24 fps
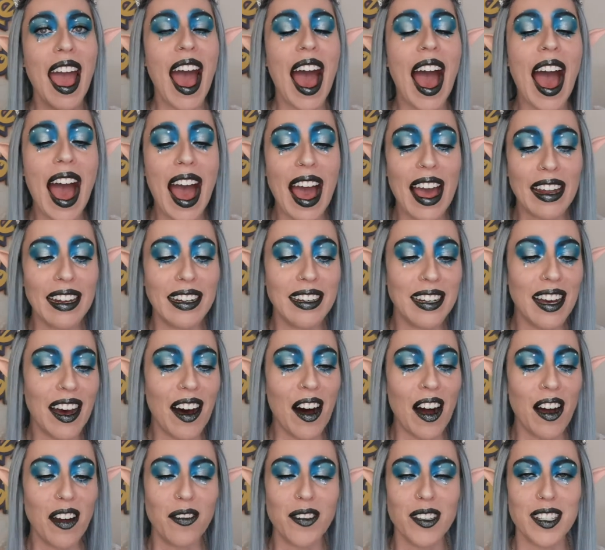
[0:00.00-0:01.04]
And
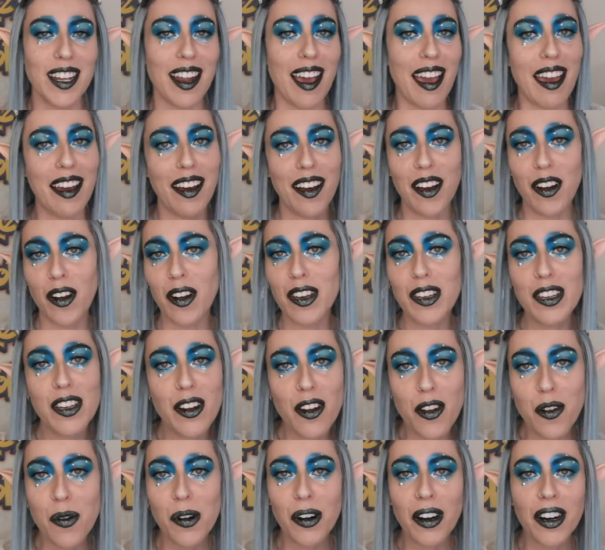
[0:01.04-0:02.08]
I was like, you
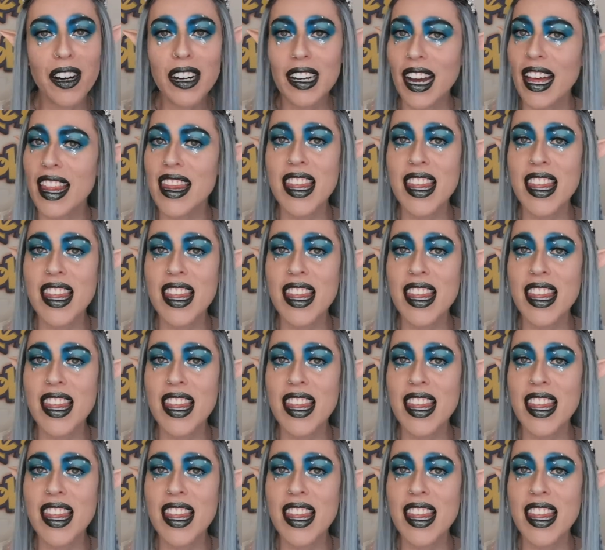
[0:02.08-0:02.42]
know what?